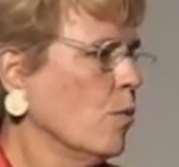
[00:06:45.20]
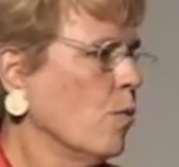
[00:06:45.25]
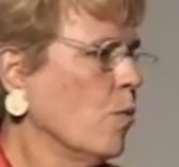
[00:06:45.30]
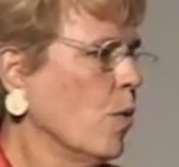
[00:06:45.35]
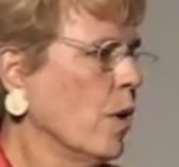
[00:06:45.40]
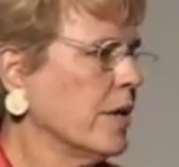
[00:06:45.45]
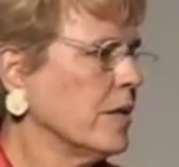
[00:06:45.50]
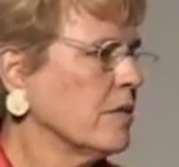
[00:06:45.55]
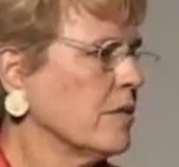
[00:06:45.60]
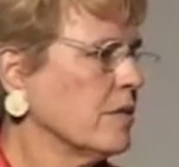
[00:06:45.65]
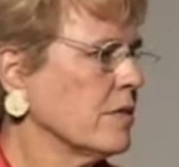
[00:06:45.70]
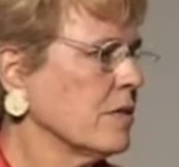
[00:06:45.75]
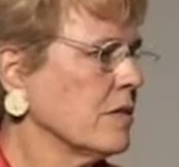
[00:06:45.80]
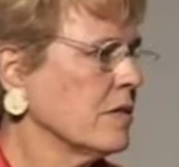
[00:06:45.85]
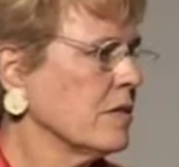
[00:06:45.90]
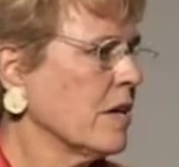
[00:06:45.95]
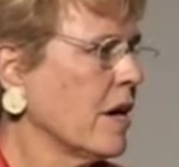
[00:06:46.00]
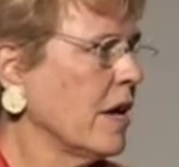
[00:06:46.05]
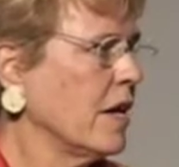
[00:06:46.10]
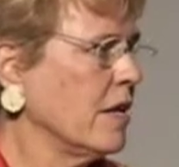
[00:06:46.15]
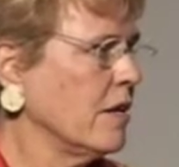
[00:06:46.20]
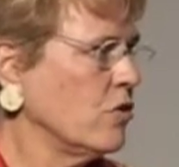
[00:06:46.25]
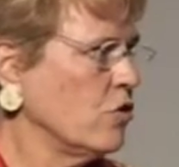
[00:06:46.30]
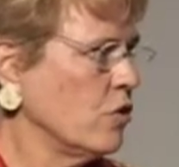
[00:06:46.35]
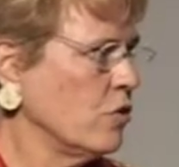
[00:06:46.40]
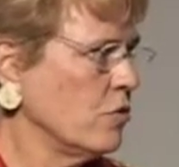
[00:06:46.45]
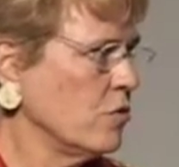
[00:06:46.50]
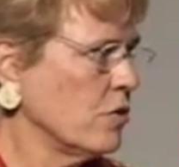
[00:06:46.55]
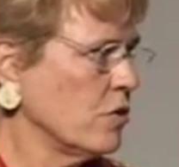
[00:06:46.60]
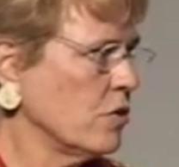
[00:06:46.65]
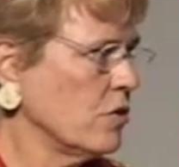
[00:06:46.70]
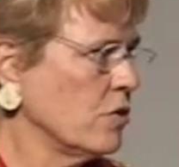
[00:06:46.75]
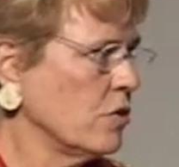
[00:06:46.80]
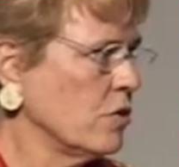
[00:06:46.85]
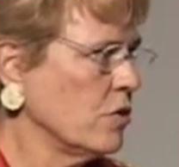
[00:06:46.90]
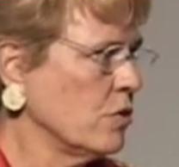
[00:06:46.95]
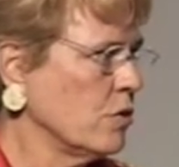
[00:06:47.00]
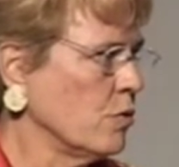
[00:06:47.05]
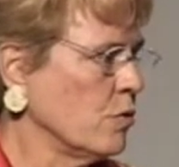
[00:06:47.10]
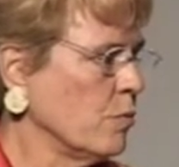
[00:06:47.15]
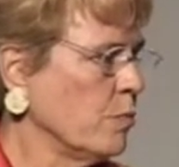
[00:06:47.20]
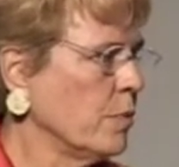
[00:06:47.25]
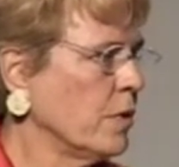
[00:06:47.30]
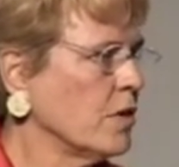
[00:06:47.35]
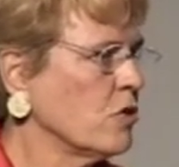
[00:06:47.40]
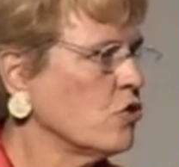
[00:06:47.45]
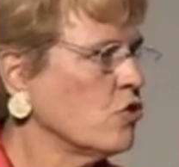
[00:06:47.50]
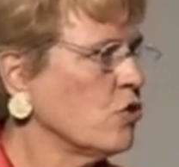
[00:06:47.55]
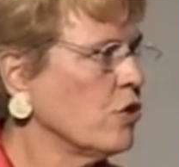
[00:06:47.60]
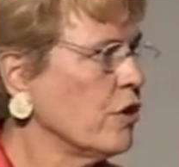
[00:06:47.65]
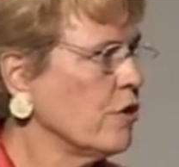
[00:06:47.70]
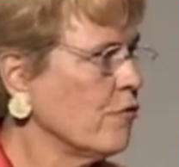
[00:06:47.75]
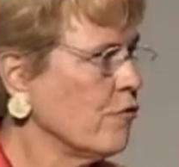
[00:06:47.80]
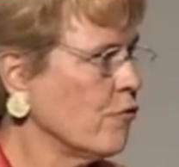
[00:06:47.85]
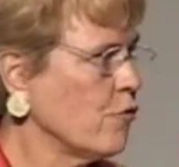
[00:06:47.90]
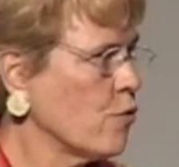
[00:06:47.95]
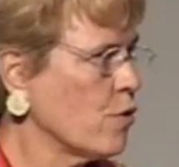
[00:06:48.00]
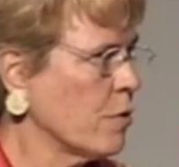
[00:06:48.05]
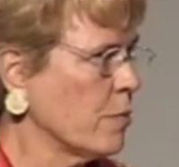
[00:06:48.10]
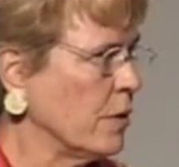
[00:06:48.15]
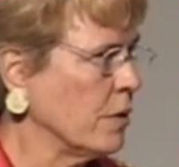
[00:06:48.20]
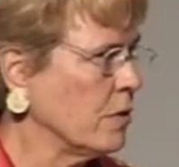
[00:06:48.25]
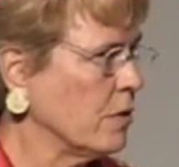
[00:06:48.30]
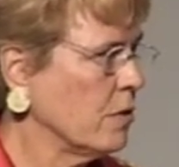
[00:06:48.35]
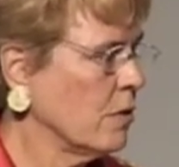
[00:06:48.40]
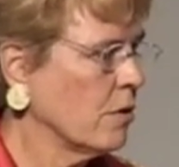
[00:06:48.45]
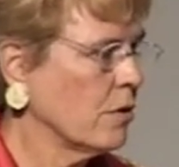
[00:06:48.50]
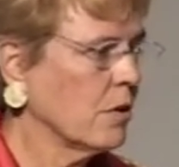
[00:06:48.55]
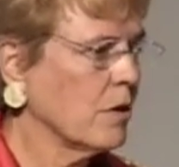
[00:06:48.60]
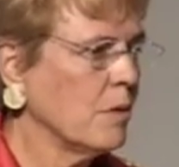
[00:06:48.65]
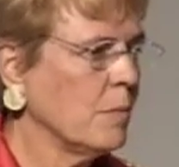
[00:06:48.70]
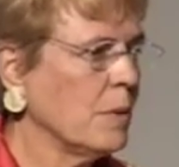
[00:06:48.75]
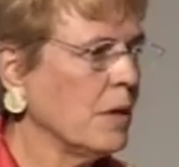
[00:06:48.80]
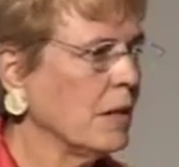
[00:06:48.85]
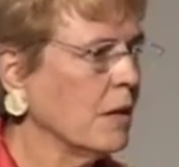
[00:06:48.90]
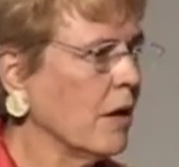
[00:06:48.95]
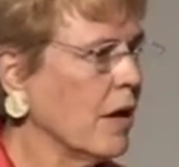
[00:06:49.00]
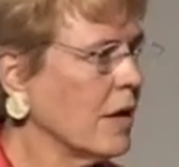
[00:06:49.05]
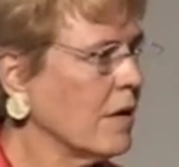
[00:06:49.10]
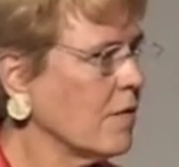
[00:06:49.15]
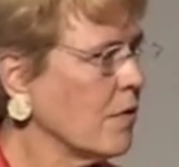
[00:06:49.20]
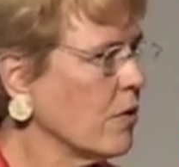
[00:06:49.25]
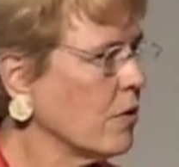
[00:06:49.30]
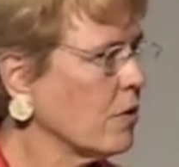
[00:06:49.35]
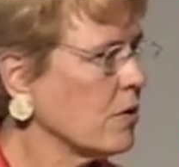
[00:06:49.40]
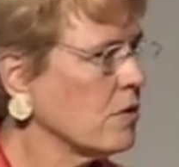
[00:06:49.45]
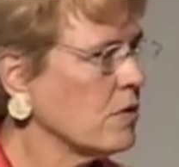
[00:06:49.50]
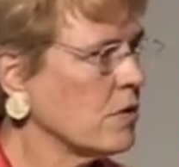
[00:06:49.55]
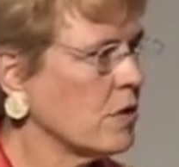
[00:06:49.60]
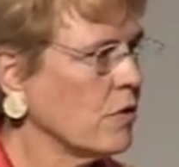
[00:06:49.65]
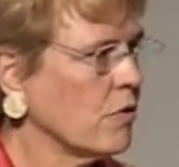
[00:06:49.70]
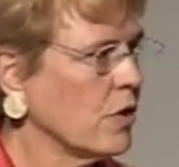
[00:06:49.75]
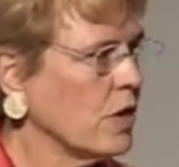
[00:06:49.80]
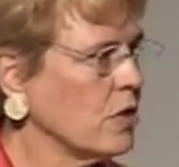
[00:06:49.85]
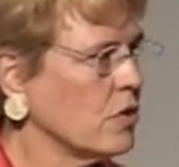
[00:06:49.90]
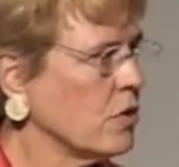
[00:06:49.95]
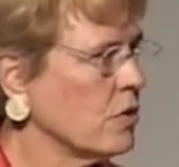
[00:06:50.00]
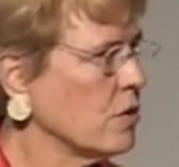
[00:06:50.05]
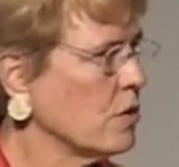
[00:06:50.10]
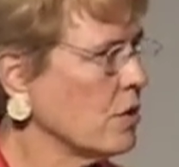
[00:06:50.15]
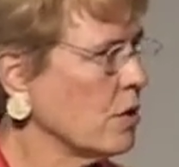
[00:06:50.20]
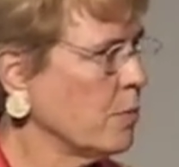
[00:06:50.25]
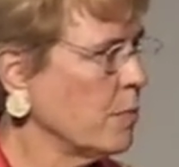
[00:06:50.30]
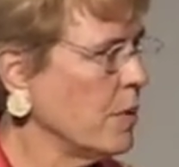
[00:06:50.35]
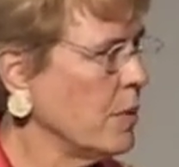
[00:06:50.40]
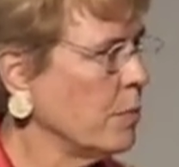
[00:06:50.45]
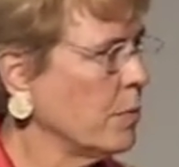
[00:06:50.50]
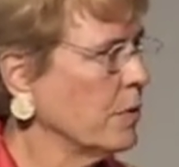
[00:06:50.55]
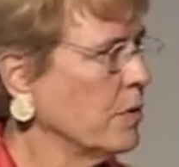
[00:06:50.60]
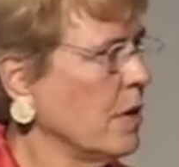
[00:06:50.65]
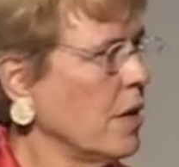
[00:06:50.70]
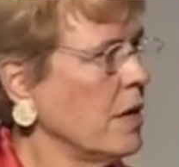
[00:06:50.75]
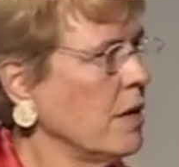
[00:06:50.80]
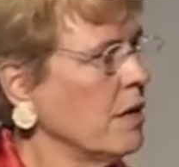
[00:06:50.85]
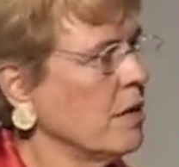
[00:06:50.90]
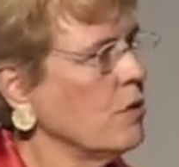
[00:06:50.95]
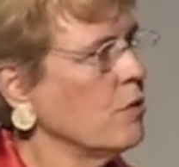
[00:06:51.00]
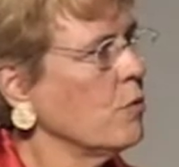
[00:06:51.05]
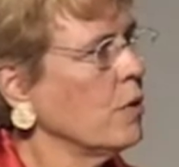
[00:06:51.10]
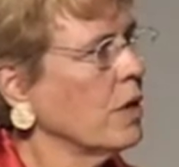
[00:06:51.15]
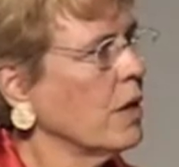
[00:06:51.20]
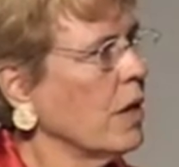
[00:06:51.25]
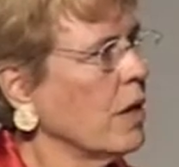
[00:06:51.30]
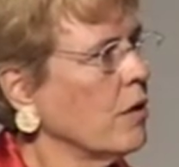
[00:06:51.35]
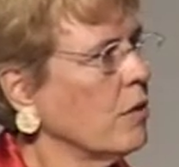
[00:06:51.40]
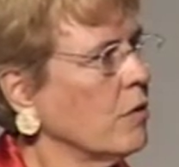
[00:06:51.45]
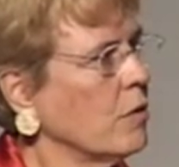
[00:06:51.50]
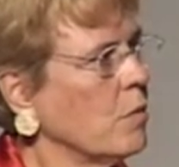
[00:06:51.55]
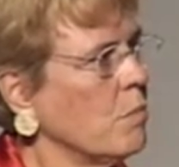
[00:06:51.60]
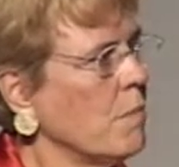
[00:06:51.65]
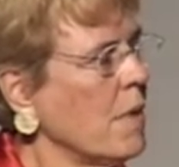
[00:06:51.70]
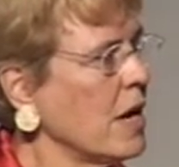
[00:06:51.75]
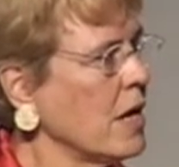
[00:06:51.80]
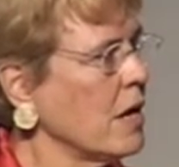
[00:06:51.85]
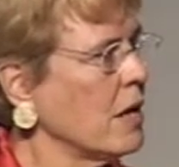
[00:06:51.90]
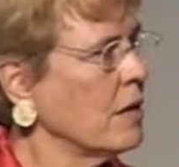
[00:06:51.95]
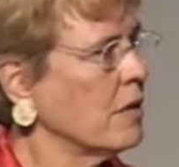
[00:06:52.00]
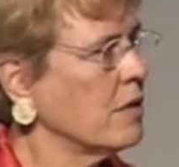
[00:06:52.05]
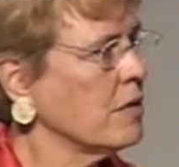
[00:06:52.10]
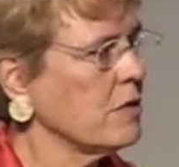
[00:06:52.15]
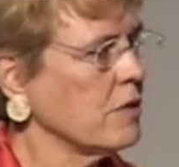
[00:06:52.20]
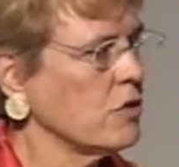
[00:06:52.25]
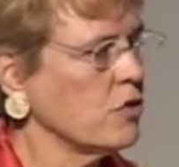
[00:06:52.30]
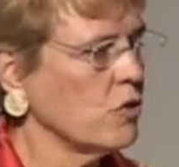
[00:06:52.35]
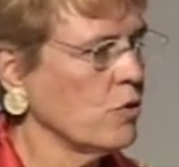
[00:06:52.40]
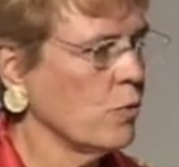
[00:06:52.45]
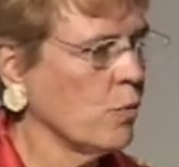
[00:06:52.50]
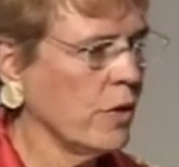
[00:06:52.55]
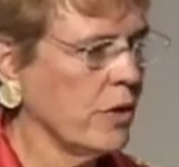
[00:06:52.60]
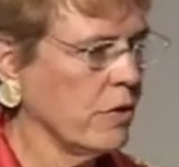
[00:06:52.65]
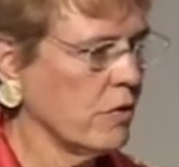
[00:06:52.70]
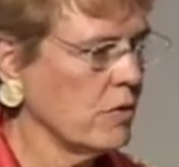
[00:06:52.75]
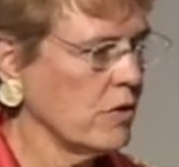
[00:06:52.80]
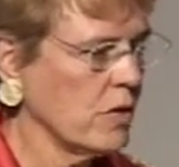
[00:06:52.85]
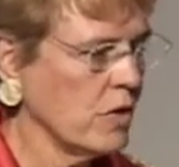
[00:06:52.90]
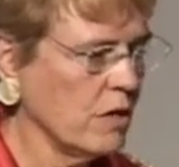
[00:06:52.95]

what society chooses to do, but it should inform it. There are going to be a lot of other considerations that people take into account in making a decision, whether it's